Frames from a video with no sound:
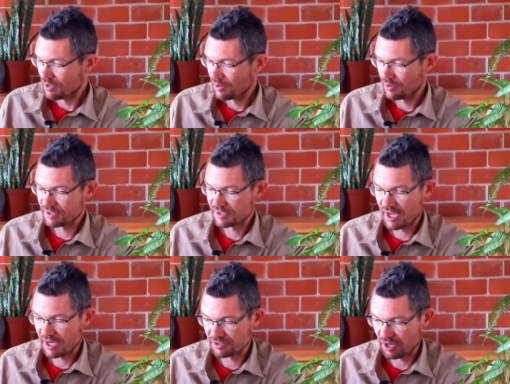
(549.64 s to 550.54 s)
These
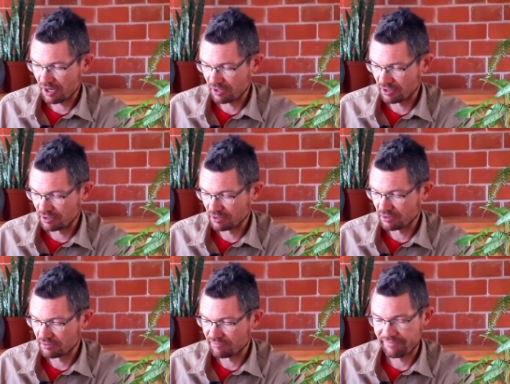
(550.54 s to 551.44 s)
guys
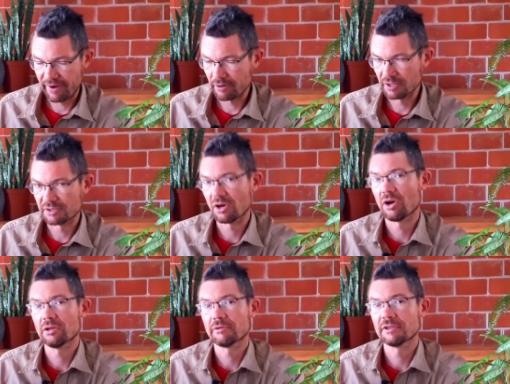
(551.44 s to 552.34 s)
are fairly
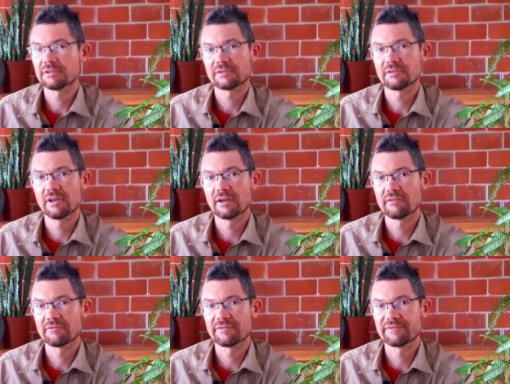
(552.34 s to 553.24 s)
tolerant
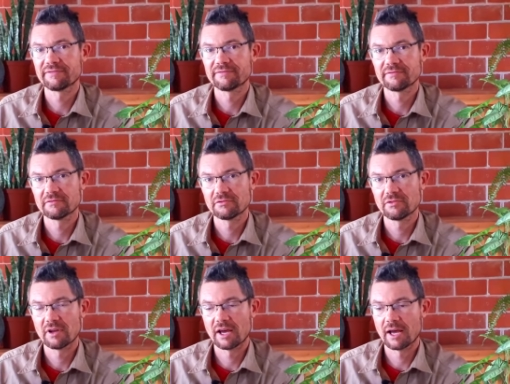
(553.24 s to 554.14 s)
of
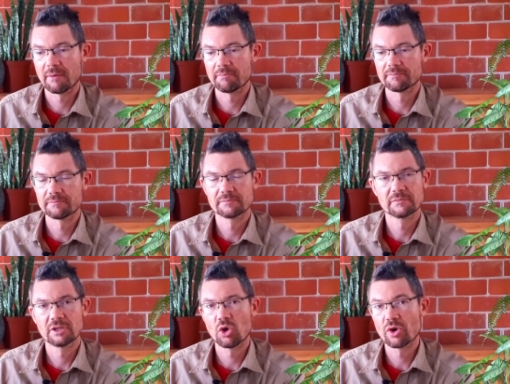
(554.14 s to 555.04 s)

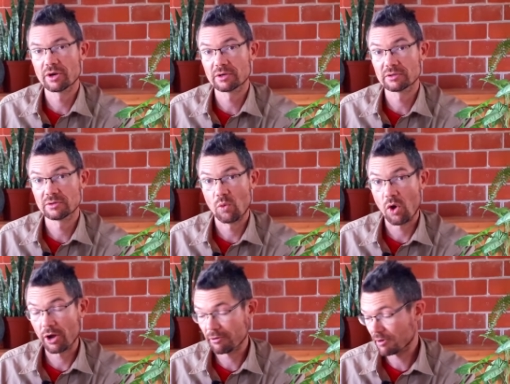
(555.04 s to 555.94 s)
lower
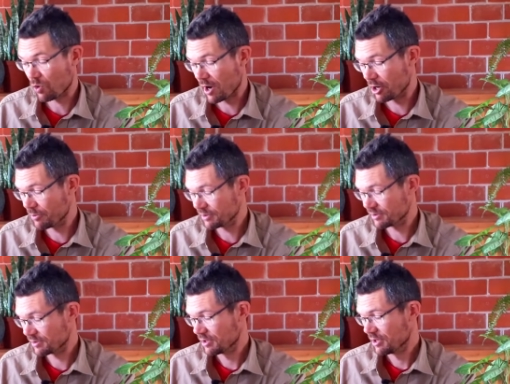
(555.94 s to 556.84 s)
water requirements.